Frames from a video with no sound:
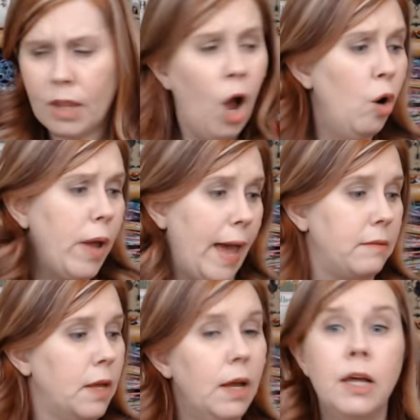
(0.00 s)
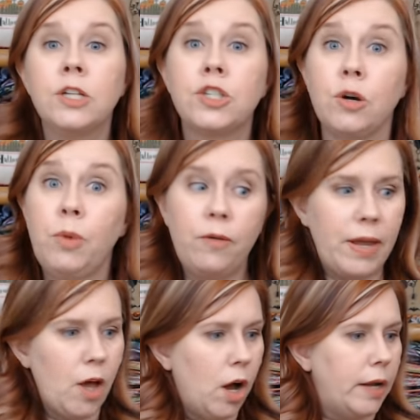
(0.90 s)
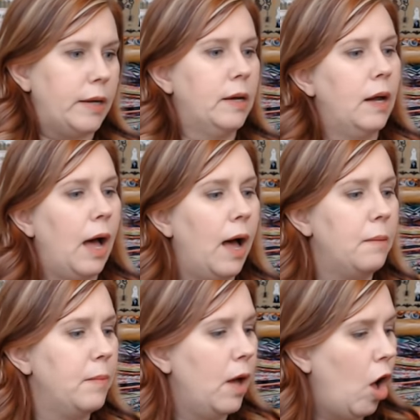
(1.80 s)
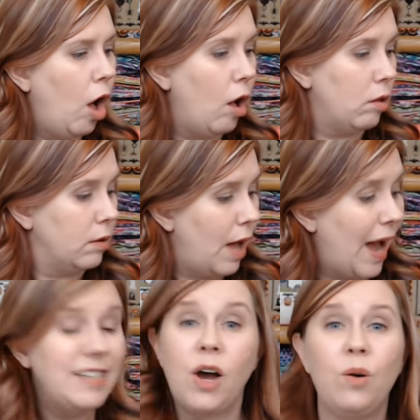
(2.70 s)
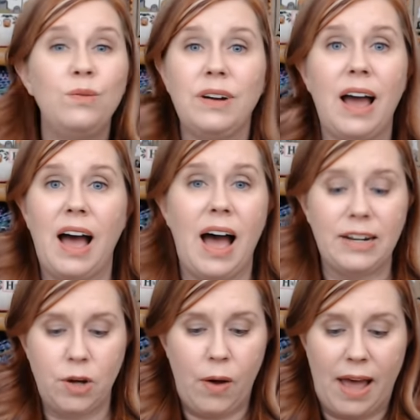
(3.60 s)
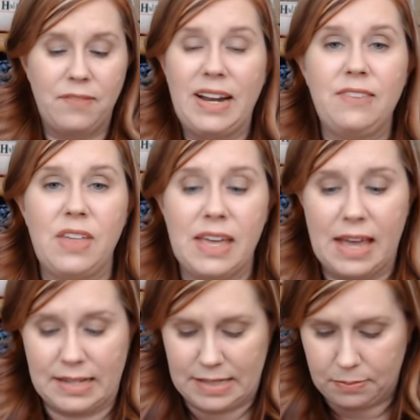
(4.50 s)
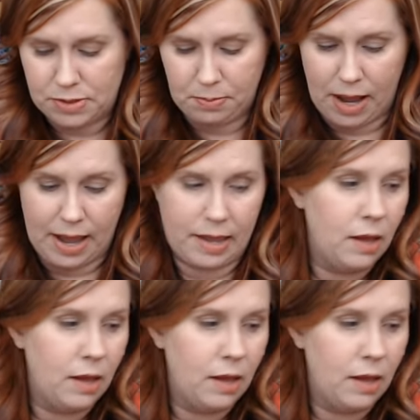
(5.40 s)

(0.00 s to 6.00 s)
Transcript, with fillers: Okay, so moving on. um, haul. I don't I don't have anything except my,